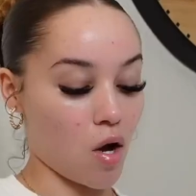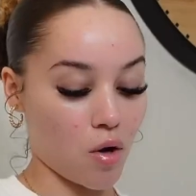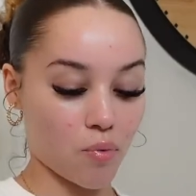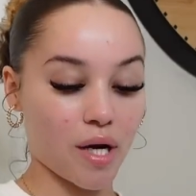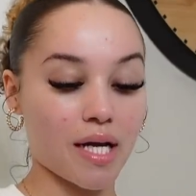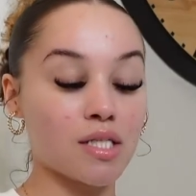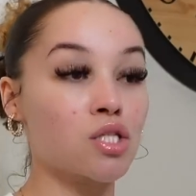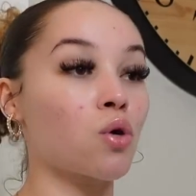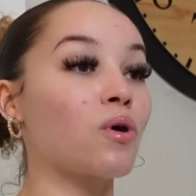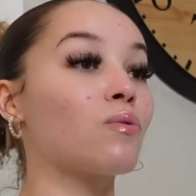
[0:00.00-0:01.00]
All right,
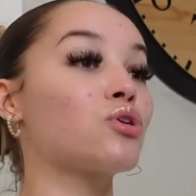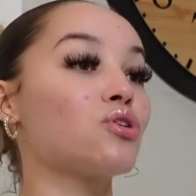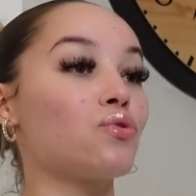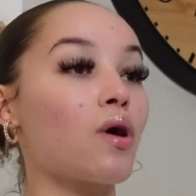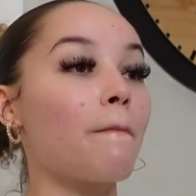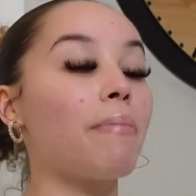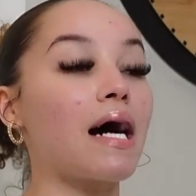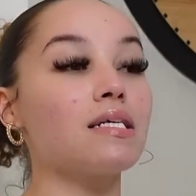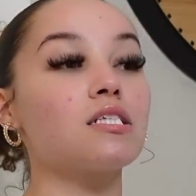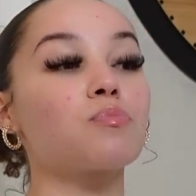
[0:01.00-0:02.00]
so we will do
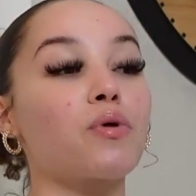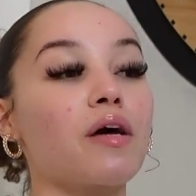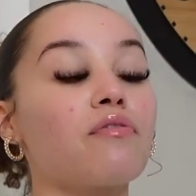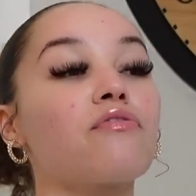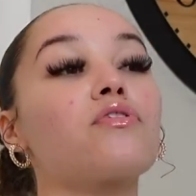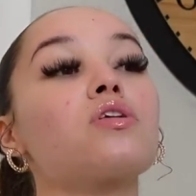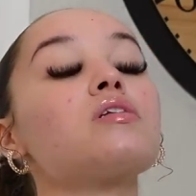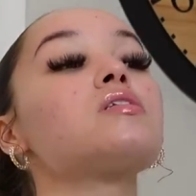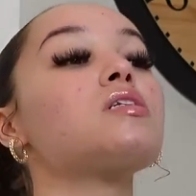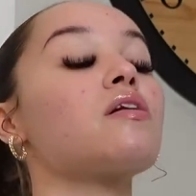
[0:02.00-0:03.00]
body spray
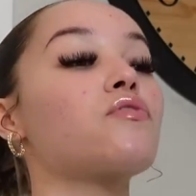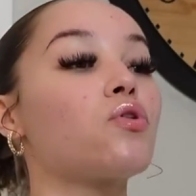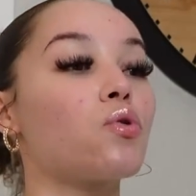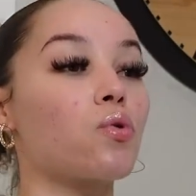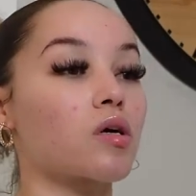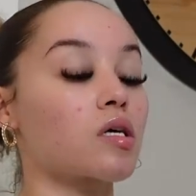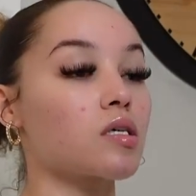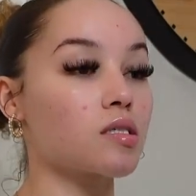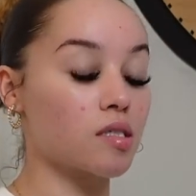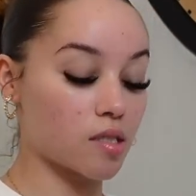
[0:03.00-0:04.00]
first, of
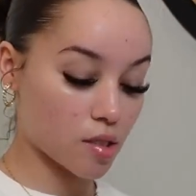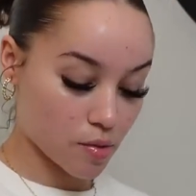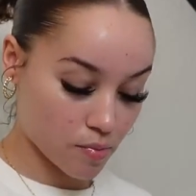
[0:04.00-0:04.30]
course.